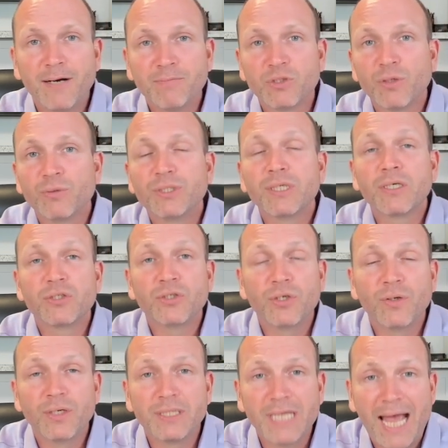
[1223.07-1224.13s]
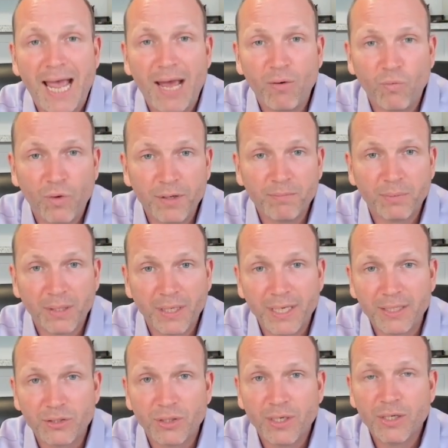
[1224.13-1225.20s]
So 6 units at one
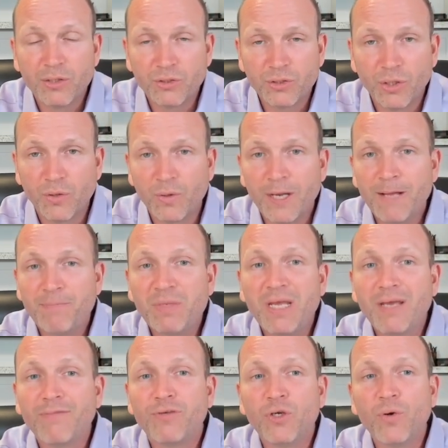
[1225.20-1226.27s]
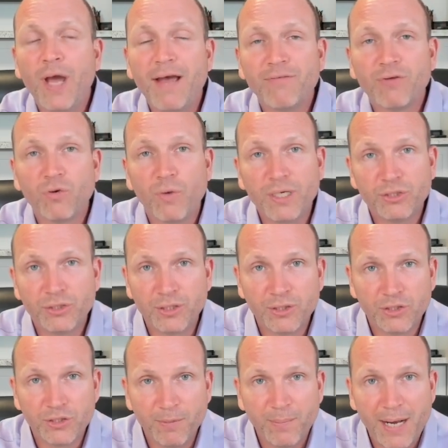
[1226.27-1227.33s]
place. So if you have
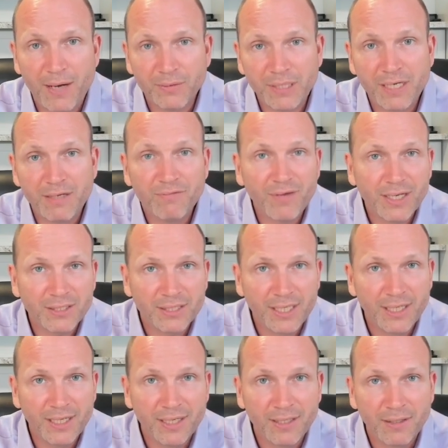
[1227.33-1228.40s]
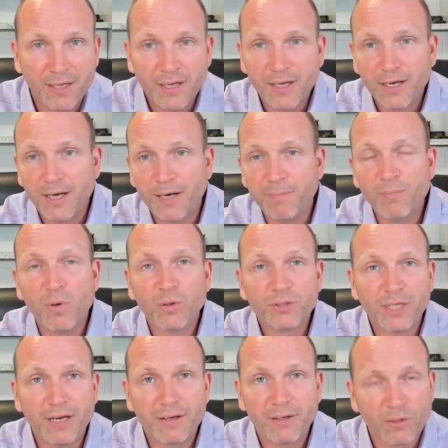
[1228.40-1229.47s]
questions about investing in
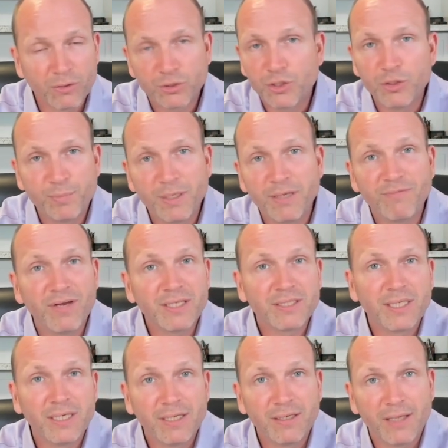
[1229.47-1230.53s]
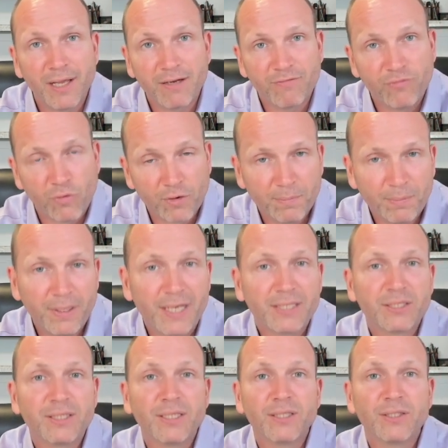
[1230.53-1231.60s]
investing in like
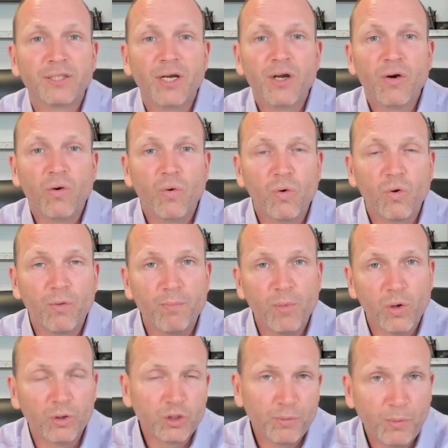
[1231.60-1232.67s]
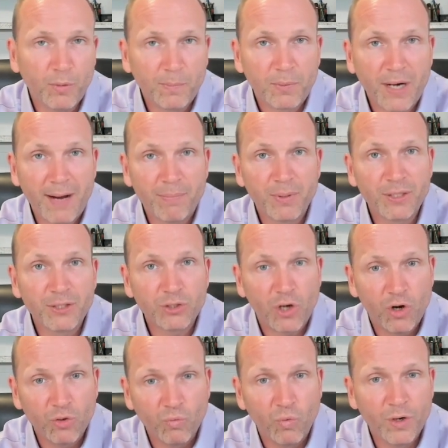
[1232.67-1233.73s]
4-plexes or multiple properties
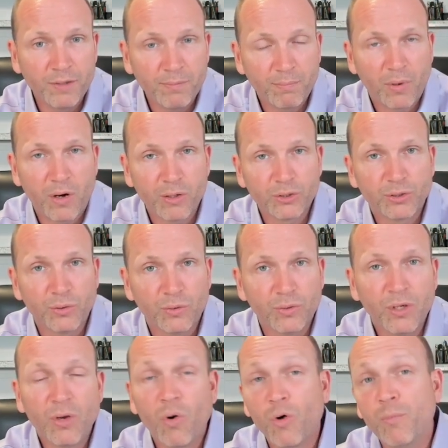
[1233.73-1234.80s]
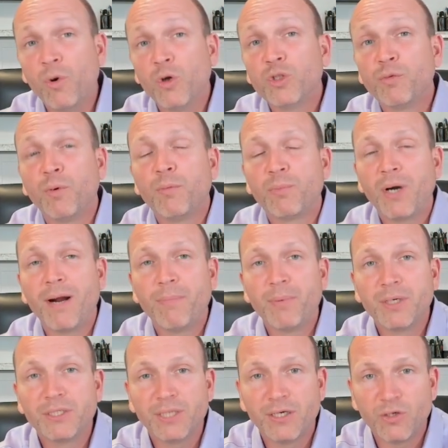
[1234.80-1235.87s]
on one parcel or multiple
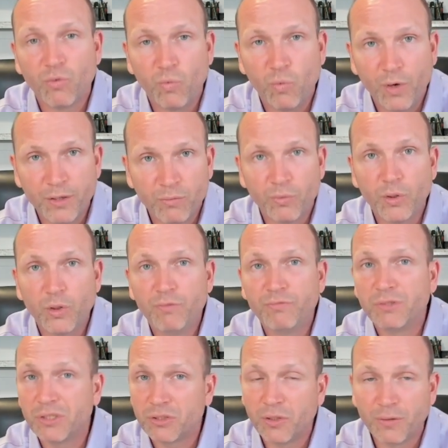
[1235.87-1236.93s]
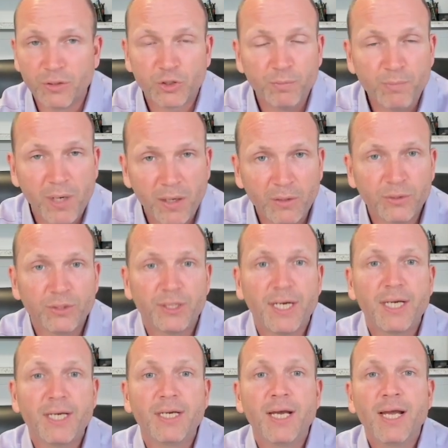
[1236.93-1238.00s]
properties under one roof, just on the smaller
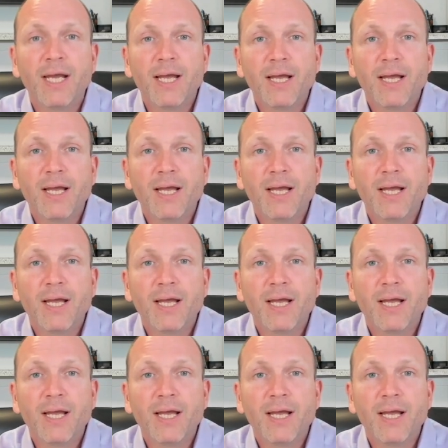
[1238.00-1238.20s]
side,